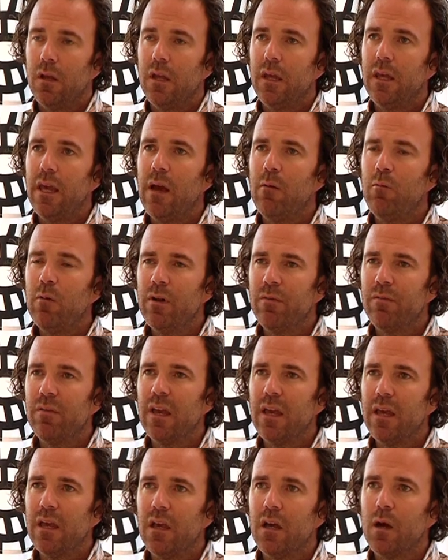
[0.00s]
Yeah, we're
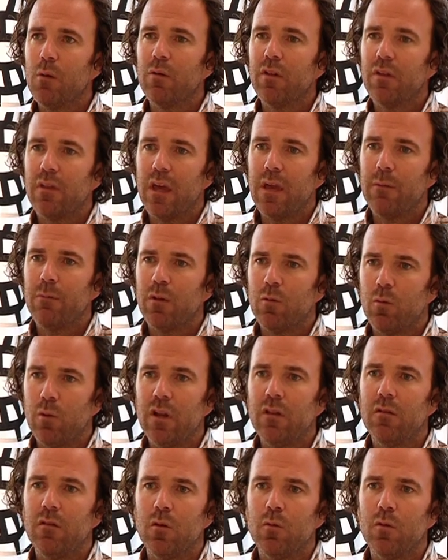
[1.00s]
thinking, I would say,
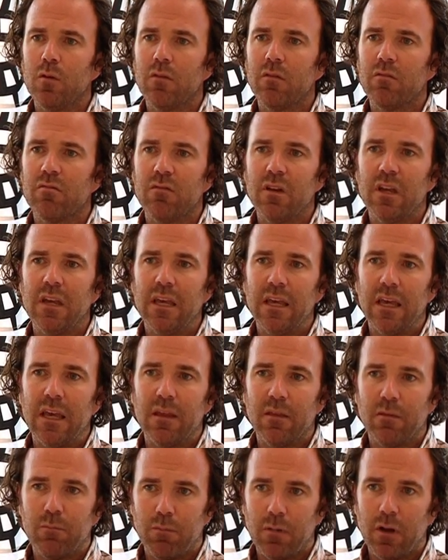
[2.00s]
between 2 and 3
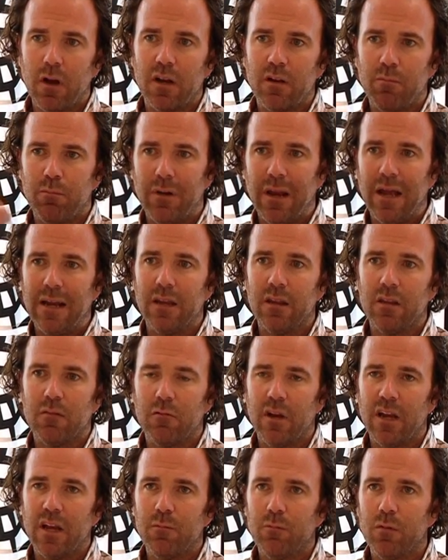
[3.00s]
years, kind of planning the
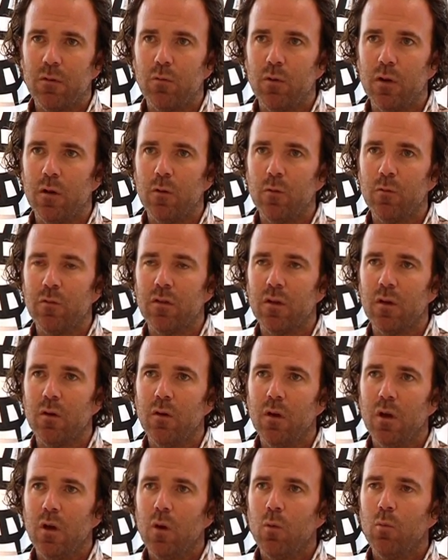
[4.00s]
range. But we're
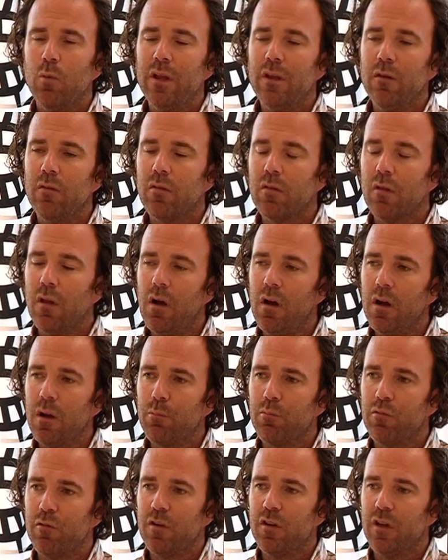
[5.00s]
also, when you start a
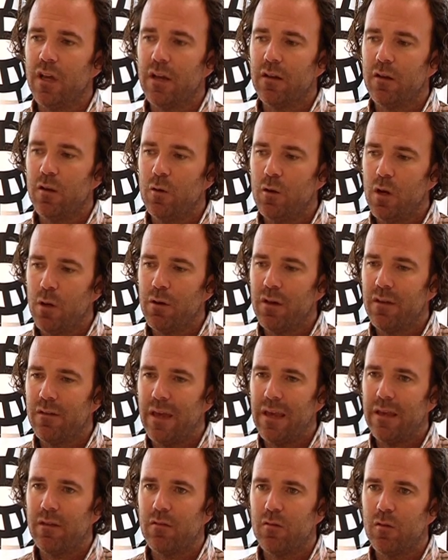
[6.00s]
project, it
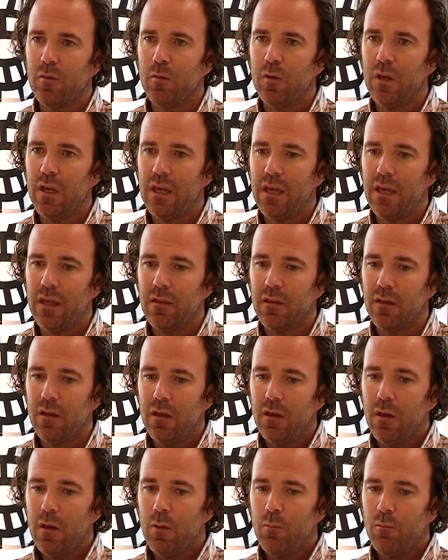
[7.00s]
takes 2 years,
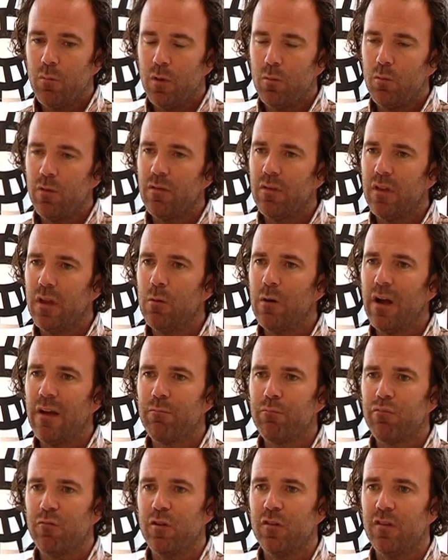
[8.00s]
but we still
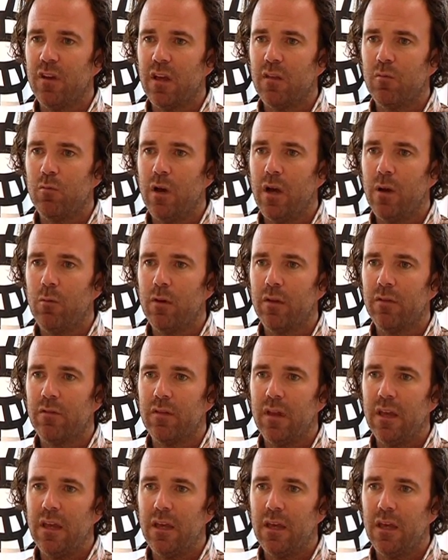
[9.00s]
have projects where we're
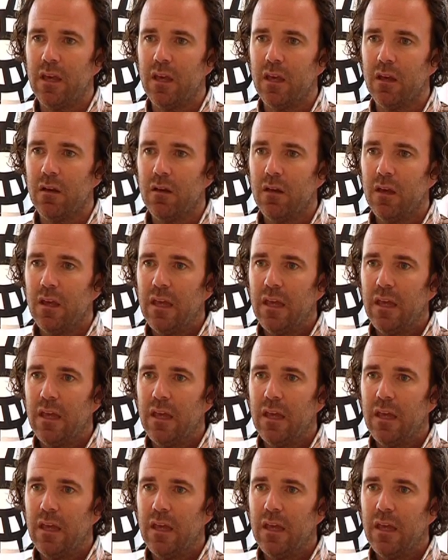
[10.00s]
thinking